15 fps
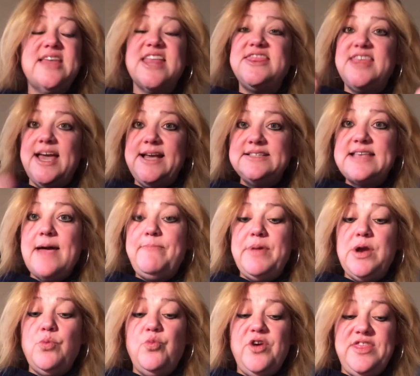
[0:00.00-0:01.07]
That things have
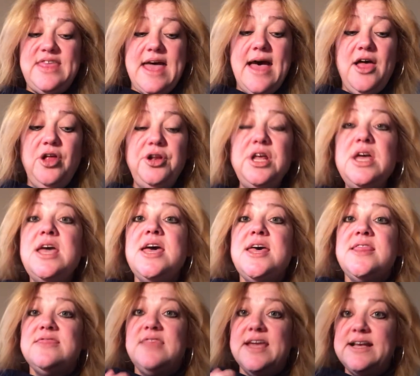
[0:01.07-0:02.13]
been withheld,
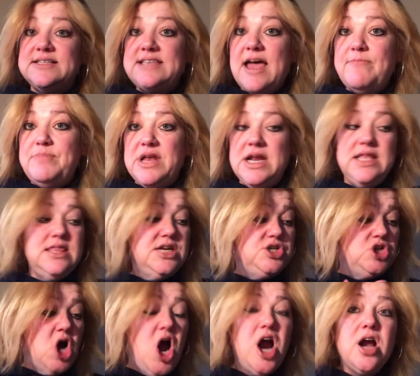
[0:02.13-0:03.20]
things have been in the
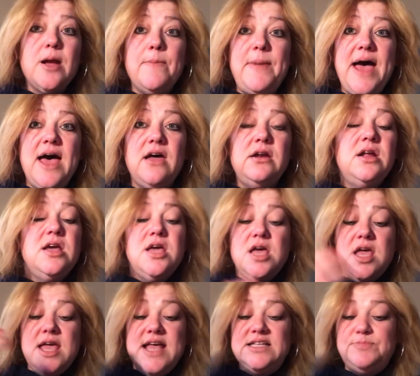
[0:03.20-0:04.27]
dark about.
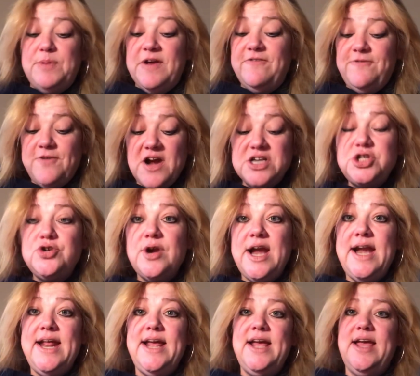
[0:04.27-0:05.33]
It's been
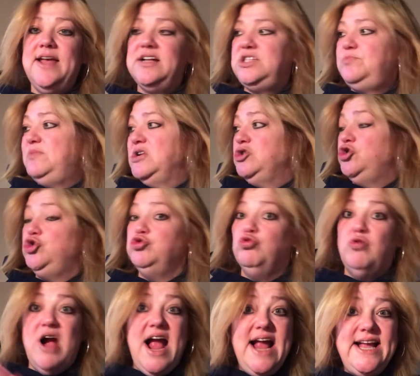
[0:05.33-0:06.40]
frustrating. It's been
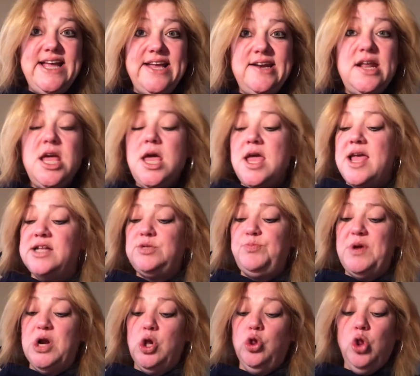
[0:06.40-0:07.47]
dragging. It's
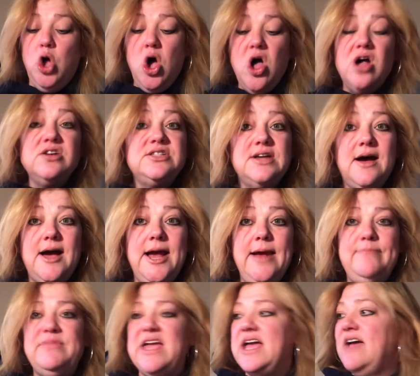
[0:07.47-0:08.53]
been a long
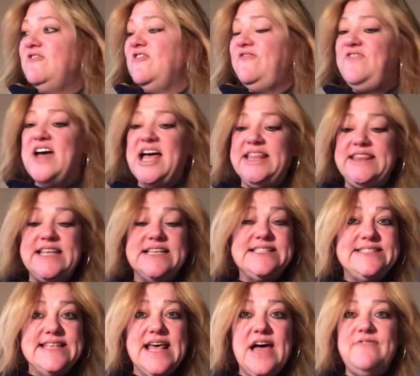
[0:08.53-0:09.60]
time. They haven't felt
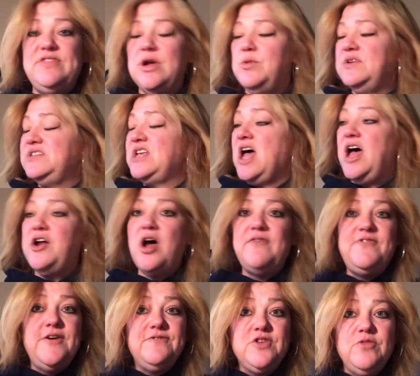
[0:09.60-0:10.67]
this love. There was
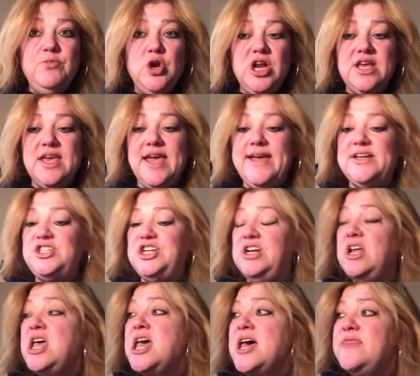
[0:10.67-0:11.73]
cutoff of
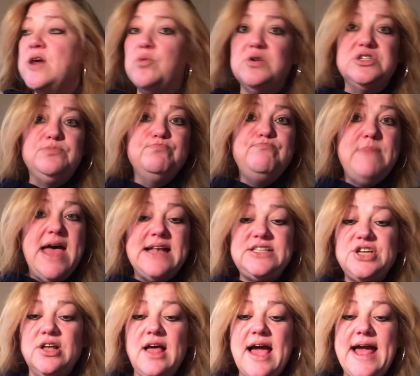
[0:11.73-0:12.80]
communication. There was
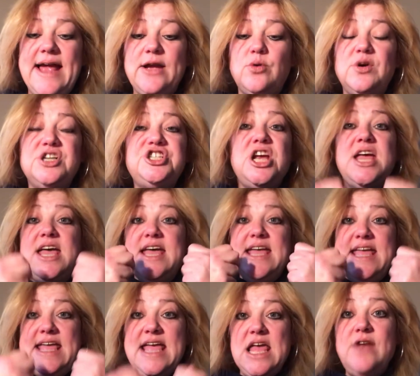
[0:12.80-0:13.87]
mental anguish
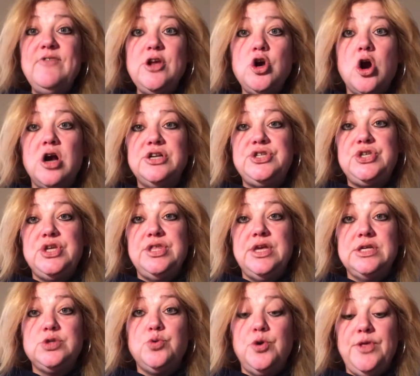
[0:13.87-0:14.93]
in regards to
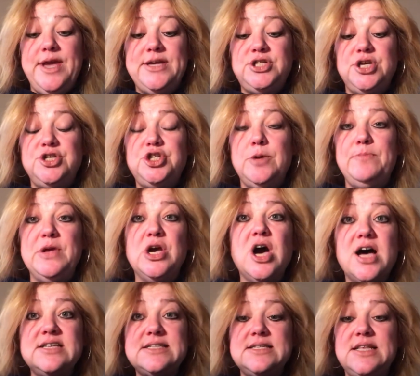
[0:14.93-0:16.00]
this relationship
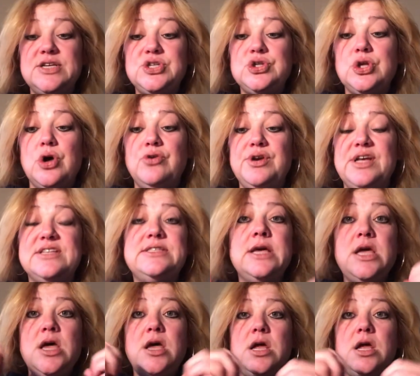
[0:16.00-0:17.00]
because of this slowness.